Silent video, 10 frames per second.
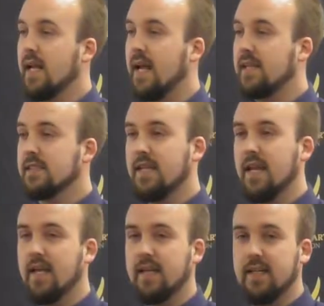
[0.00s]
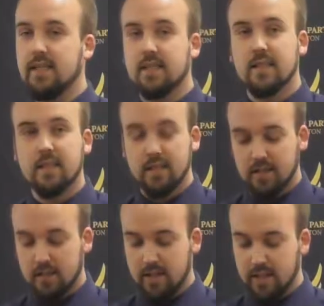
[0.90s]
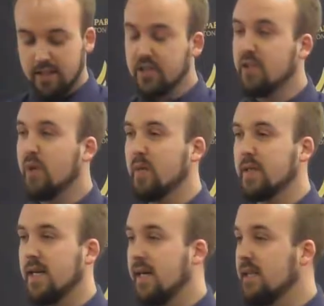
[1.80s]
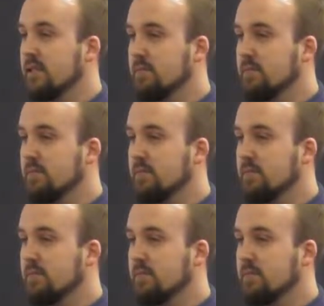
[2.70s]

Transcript: As a candidate, you're in the public eye.